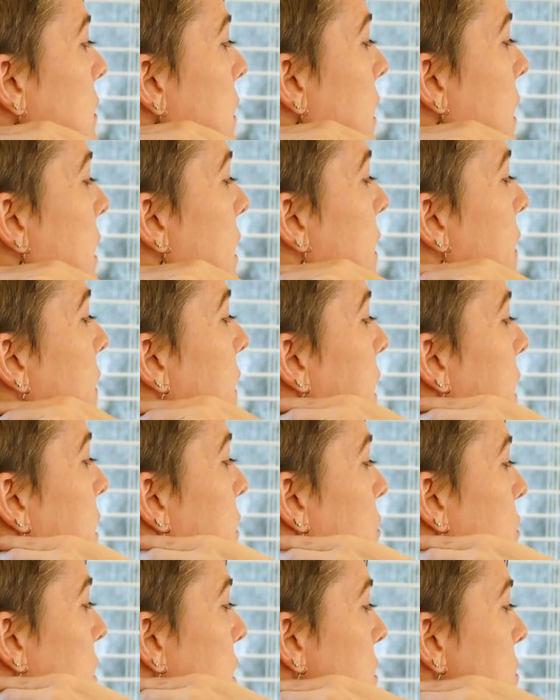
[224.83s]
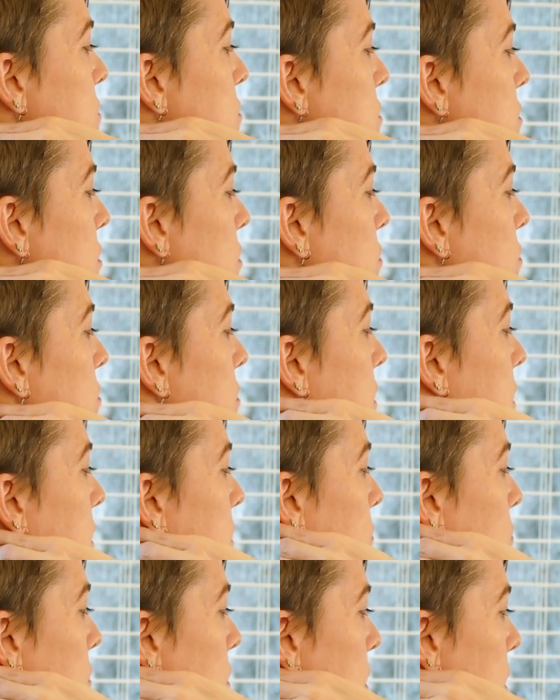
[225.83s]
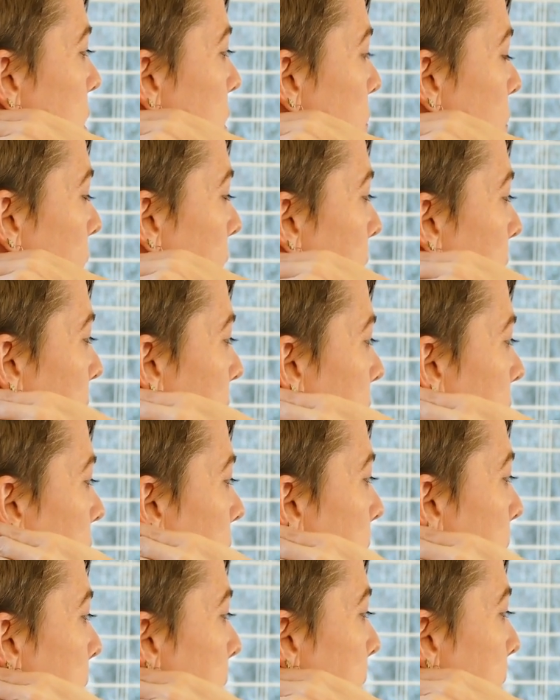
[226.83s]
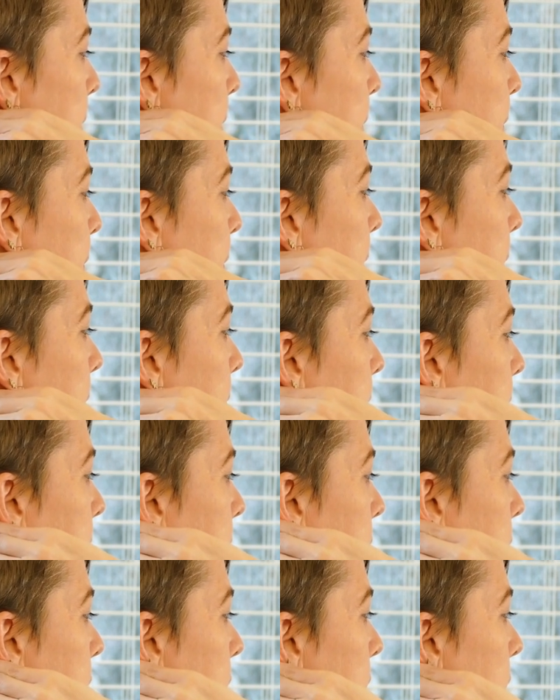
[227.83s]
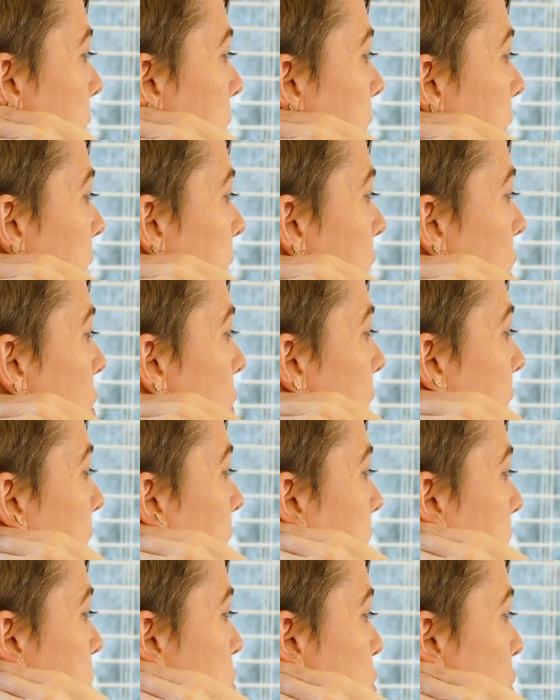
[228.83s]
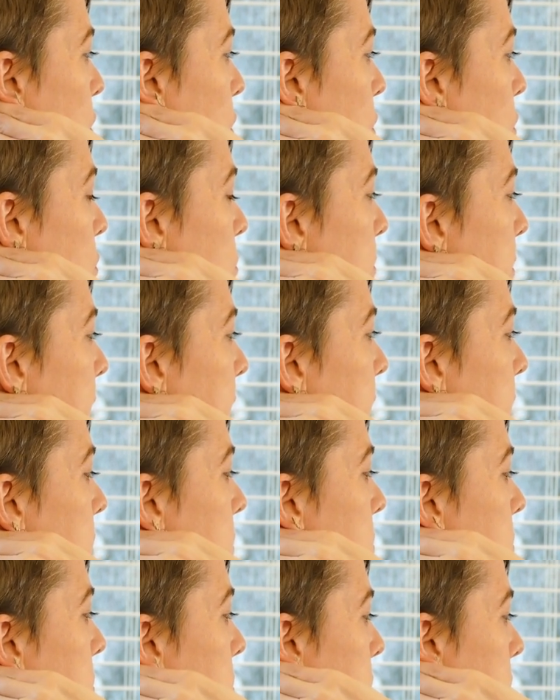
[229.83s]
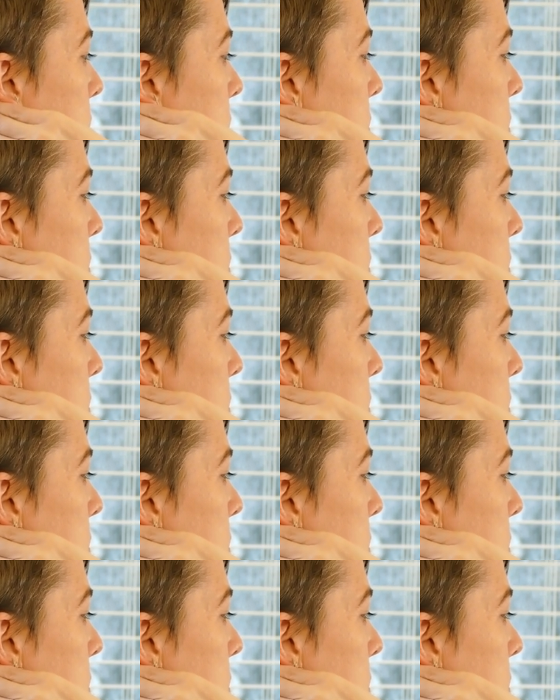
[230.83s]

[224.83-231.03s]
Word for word: And then you can slowly work your way back up. And go ahead at your own pace.